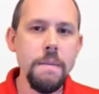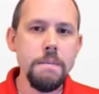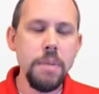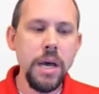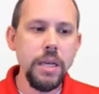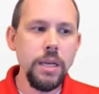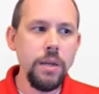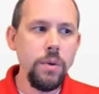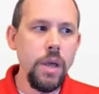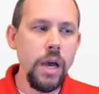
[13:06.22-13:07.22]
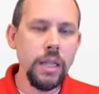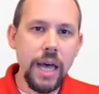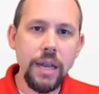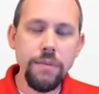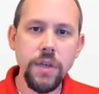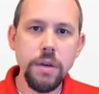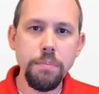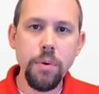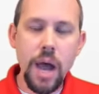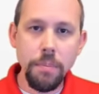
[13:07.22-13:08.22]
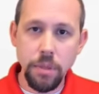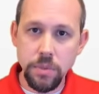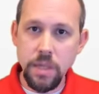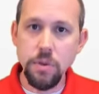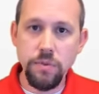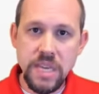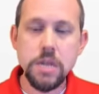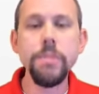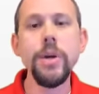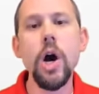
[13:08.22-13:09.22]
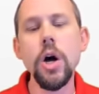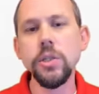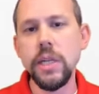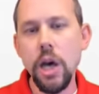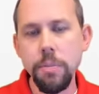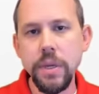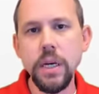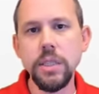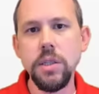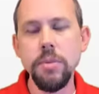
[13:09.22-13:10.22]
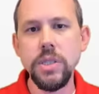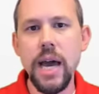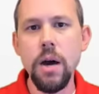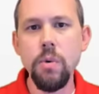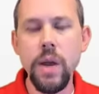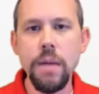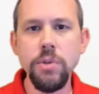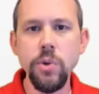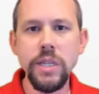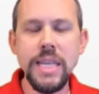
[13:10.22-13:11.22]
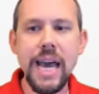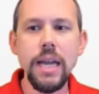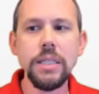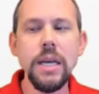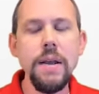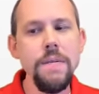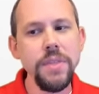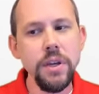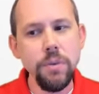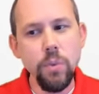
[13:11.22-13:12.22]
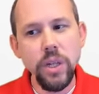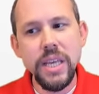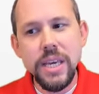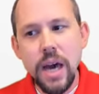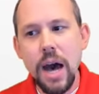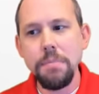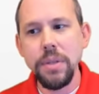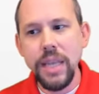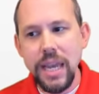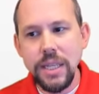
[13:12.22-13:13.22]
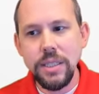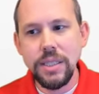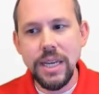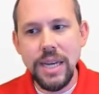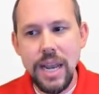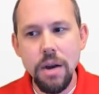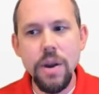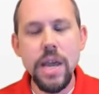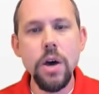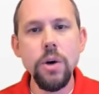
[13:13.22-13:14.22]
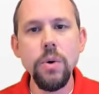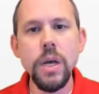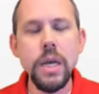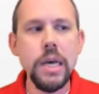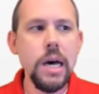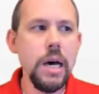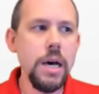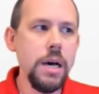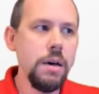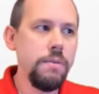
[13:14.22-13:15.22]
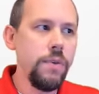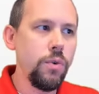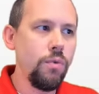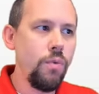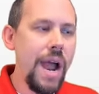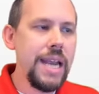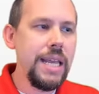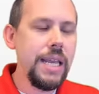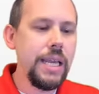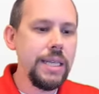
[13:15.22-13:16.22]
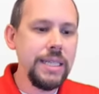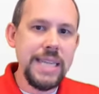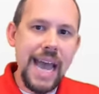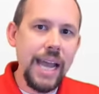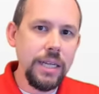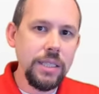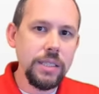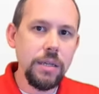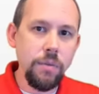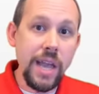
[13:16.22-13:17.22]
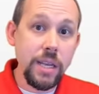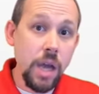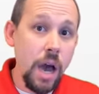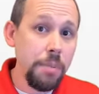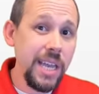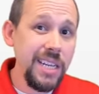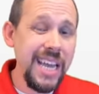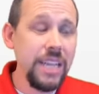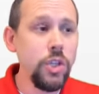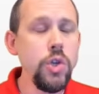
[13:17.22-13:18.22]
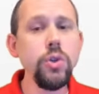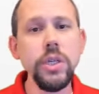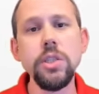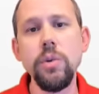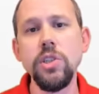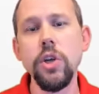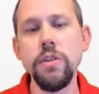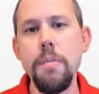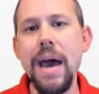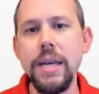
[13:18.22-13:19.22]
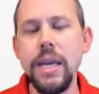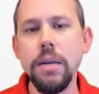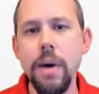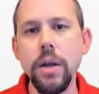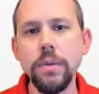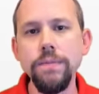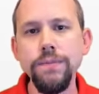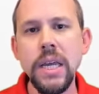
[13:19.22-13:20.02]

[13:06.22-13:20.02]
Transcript: But a lot of the problems in those VM calls and helping customers out when I'm doing DAX, the really complicated scenario of writing DAX, like complicated DAX, usually is a result of a bad data model.